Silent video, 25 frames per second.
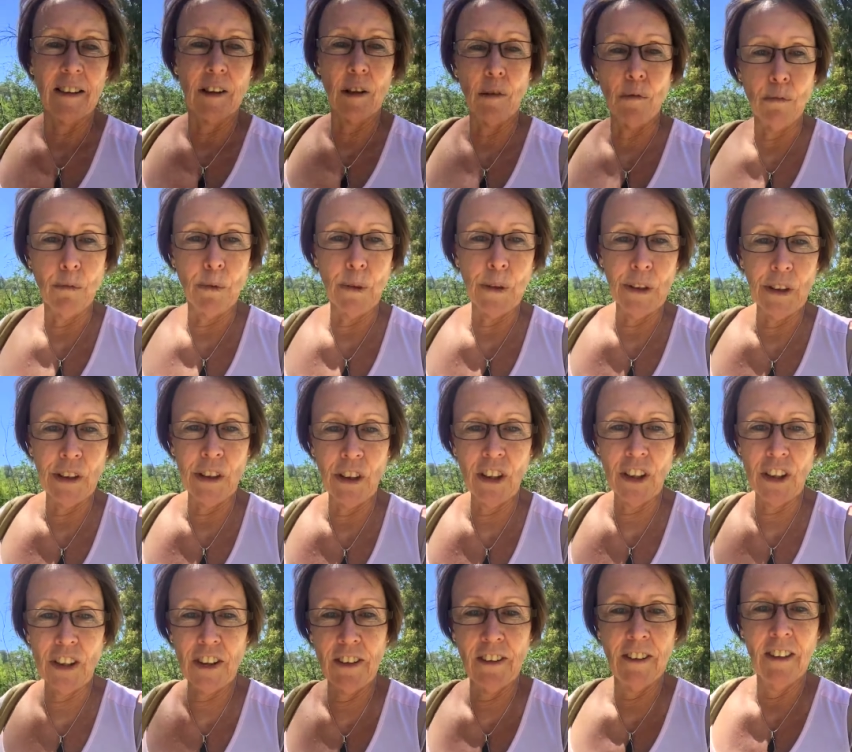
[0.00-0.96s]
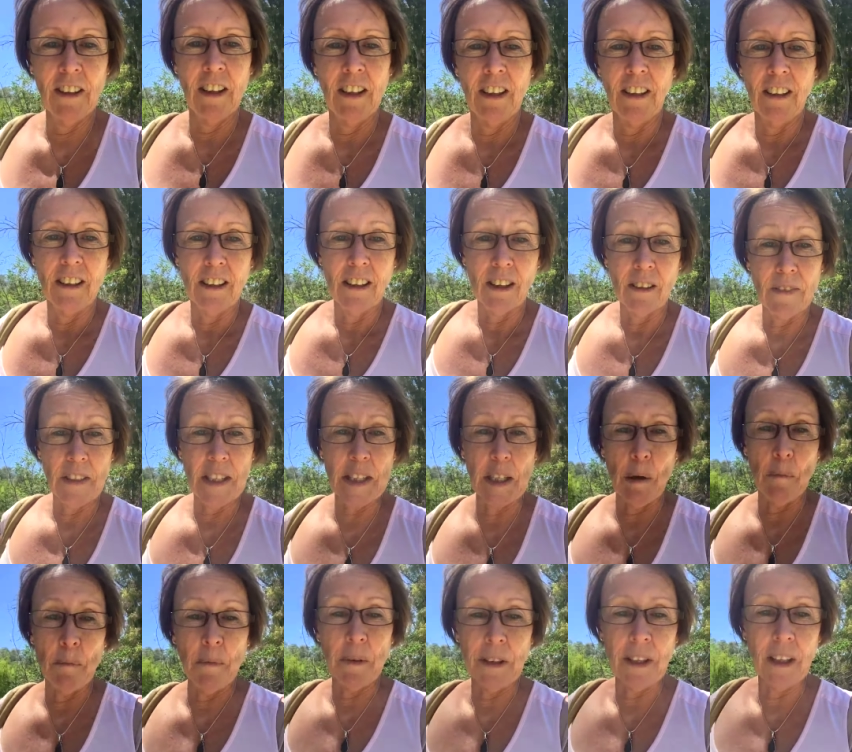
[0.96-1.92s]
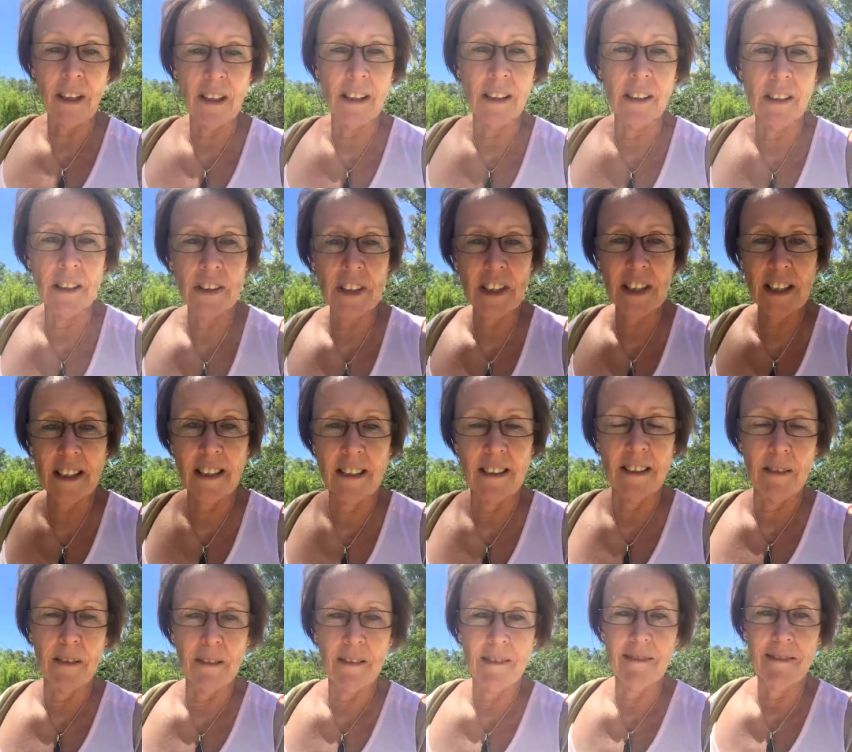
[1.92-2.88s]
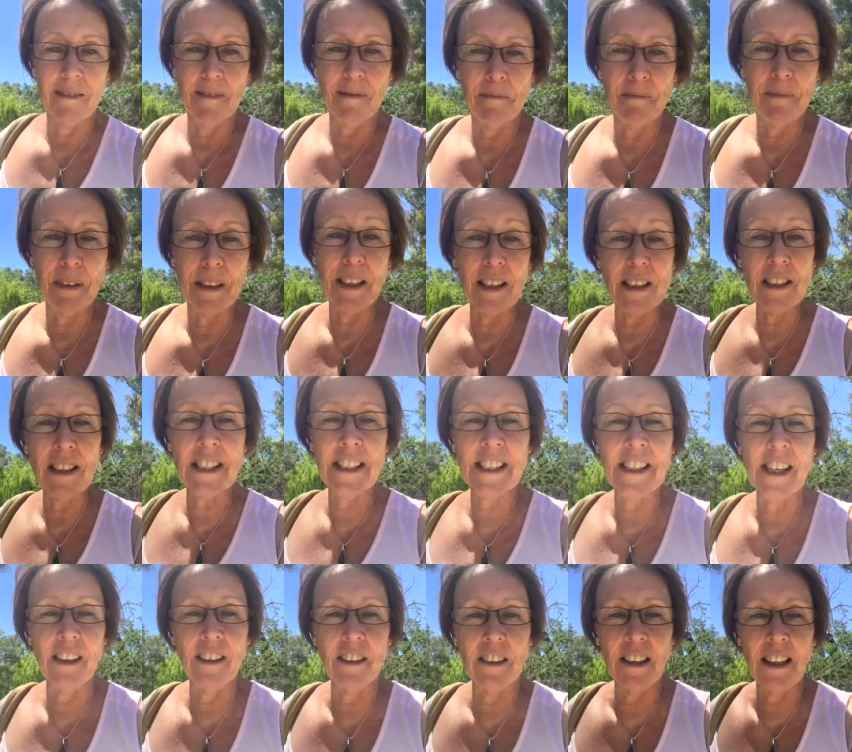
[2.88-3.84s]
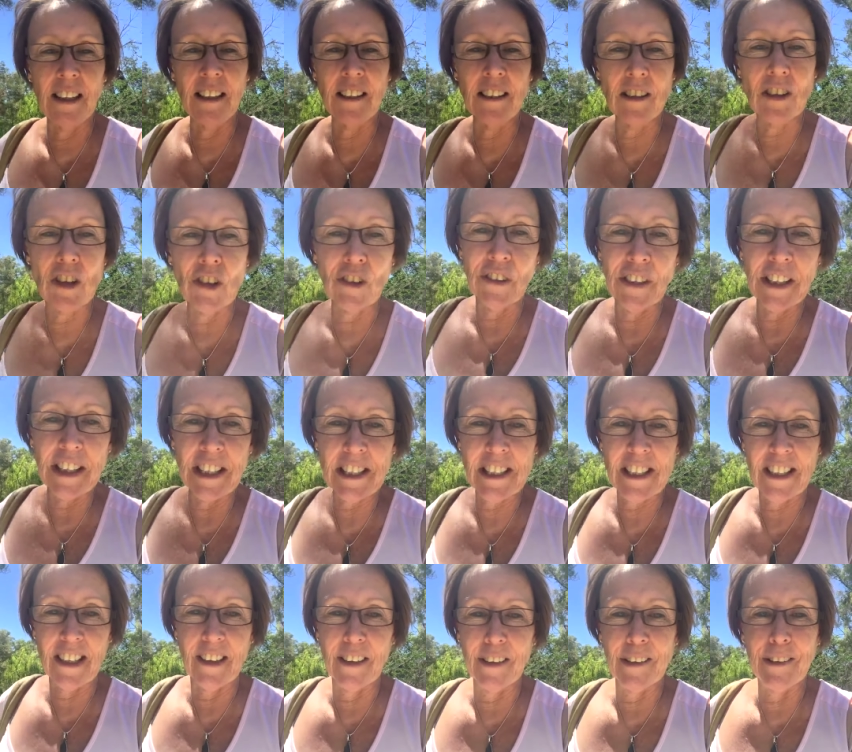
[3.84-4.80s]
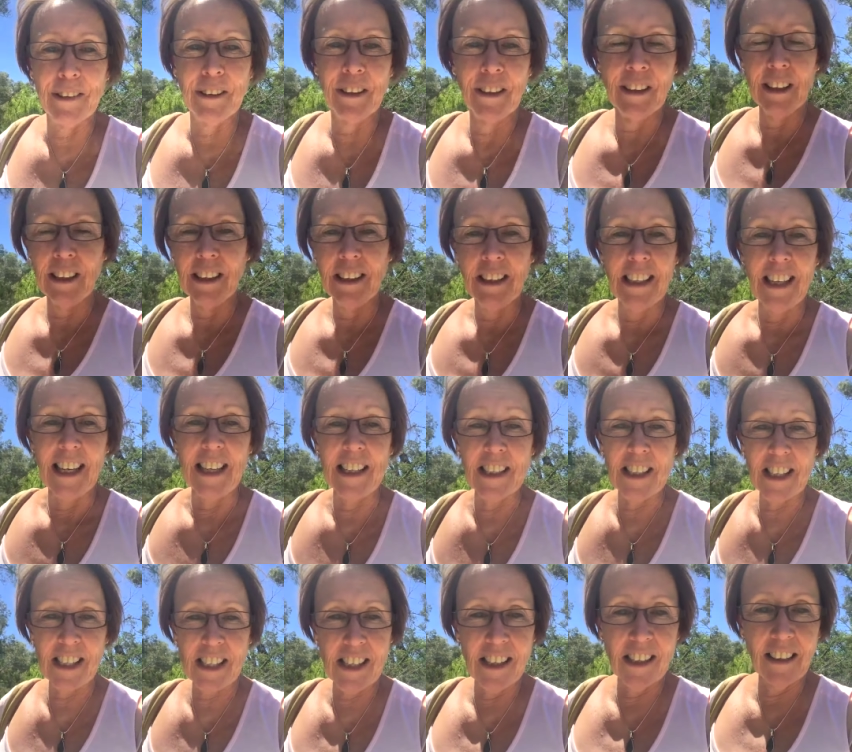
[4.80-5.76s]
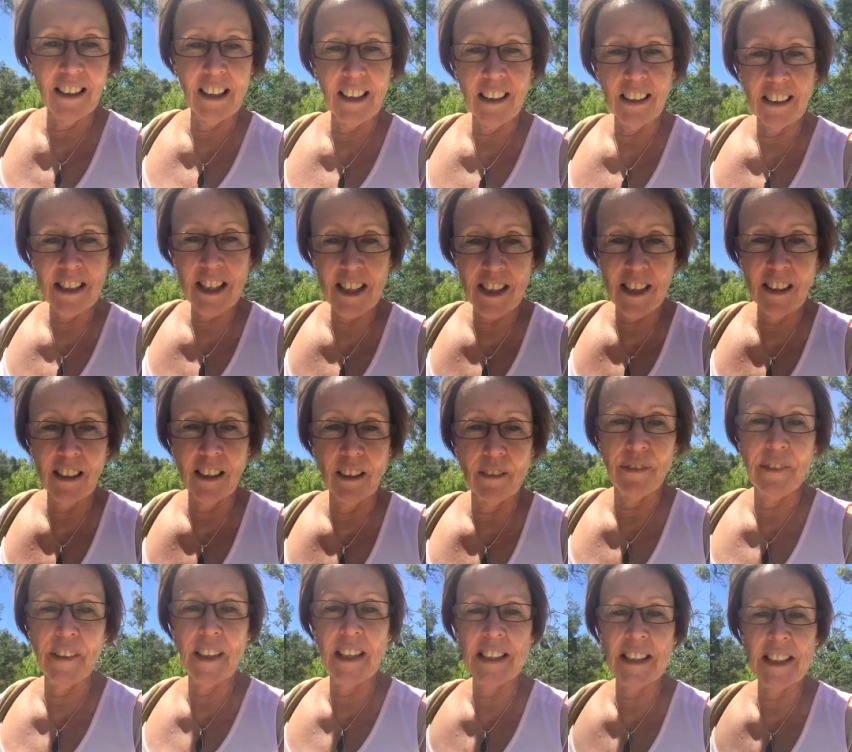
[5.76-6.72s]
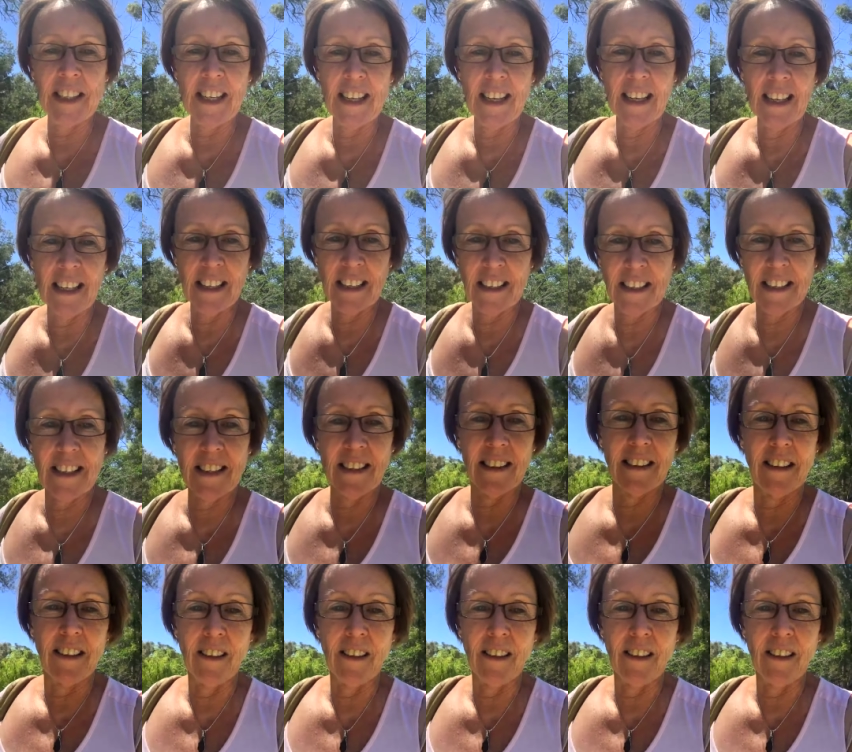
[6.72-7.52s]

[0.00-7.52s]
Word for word: the worth of somebody else, but in so, in doing so, it's still still affecting us.